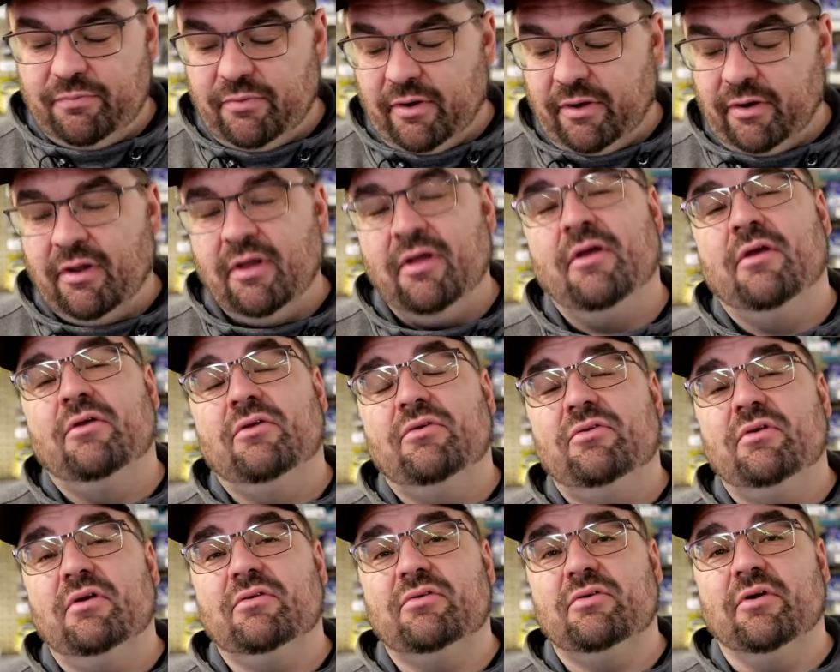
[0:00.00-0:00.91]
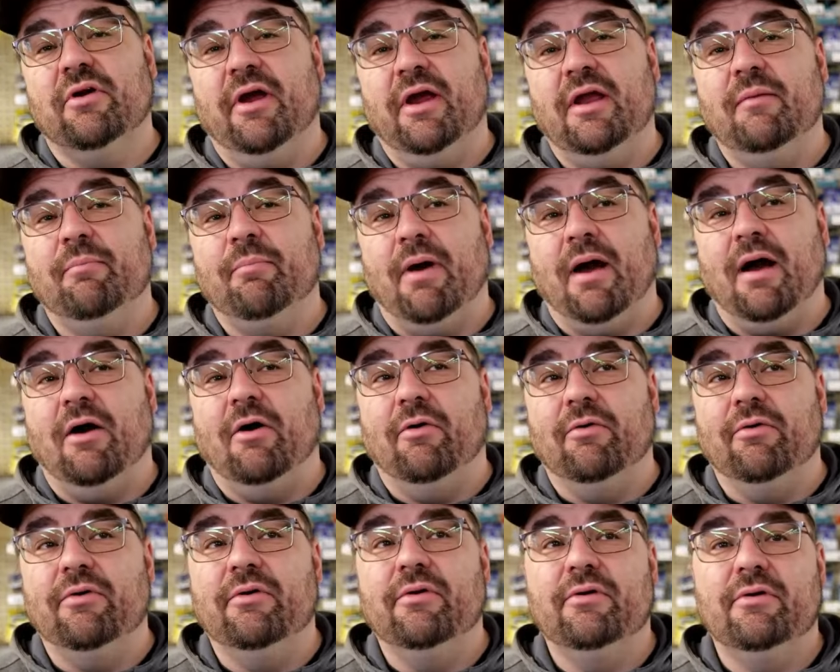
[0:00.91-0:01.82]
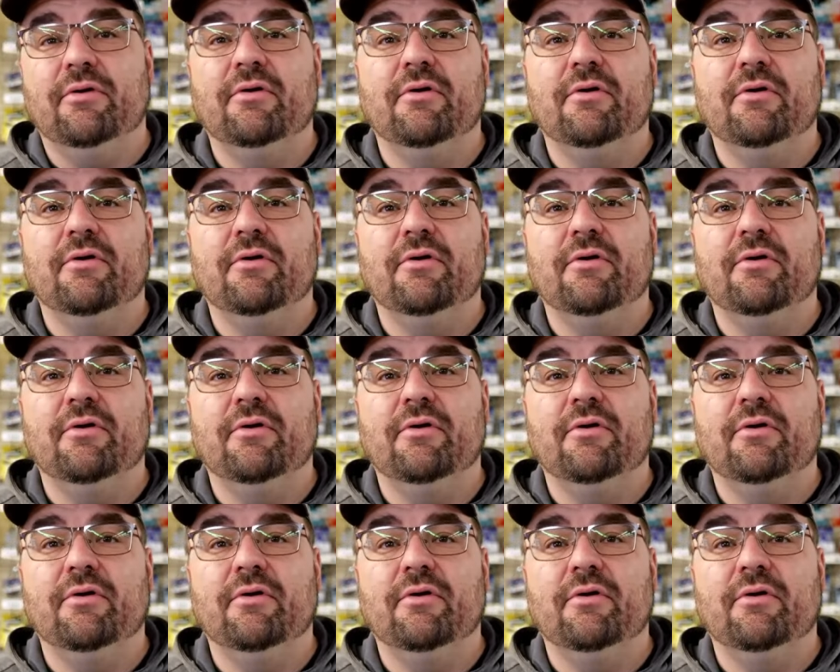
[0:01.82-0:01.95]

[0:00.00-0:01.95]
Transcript: But 6 or 8 pound,